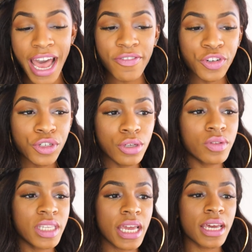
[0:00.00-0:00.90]
After
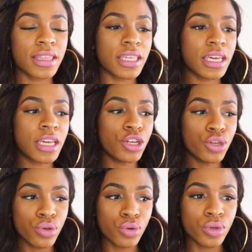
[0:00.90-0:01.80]
using the
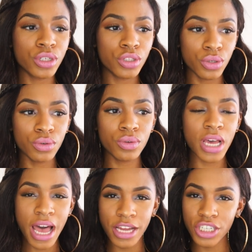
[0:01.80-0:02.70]
Nude Dude
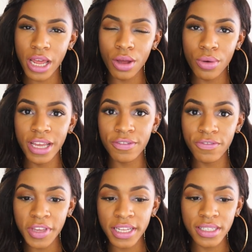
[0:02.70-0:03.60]
eyeshadow in
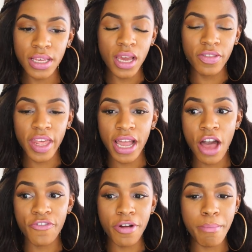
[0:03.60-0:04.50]
Fit that I
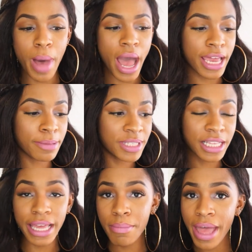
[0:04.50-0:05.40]
got from my
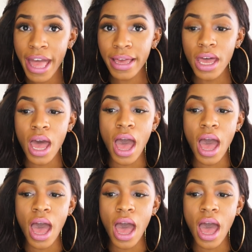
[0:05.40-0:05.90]
Ipsy Glam bag,